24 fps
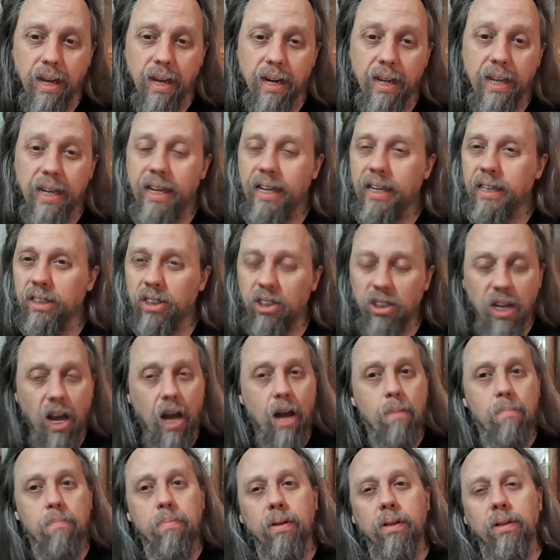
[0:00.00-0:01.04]
yet he is
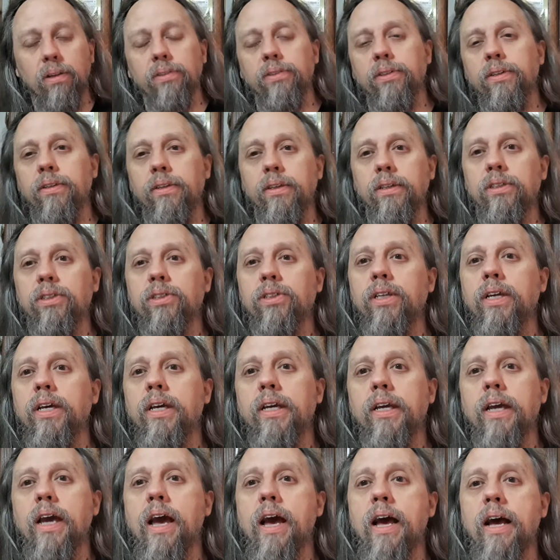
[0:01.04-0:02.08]
top billed in this
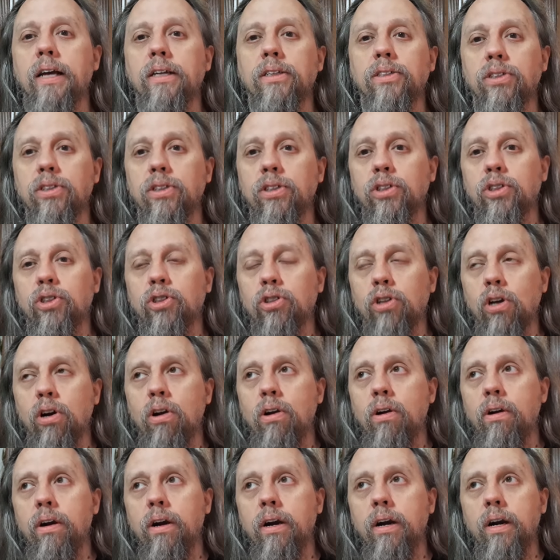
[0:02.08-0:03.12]
thing as the
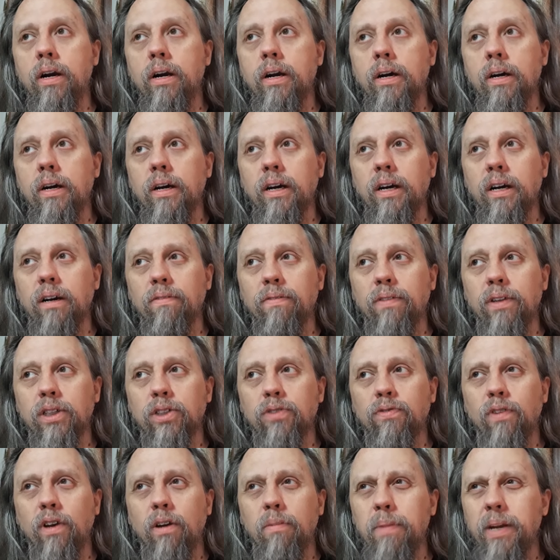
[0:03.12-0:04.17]
star of
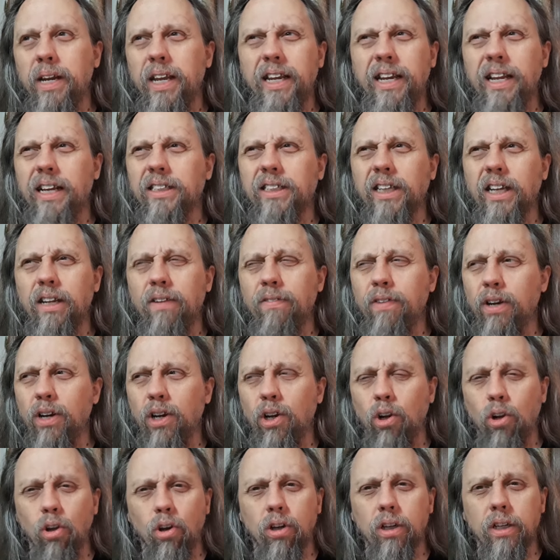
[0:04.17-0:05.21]
this film. And he doesn't
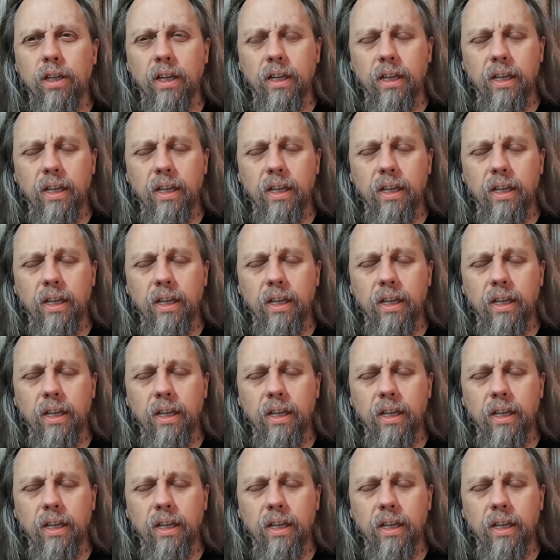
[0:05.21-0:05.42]
even look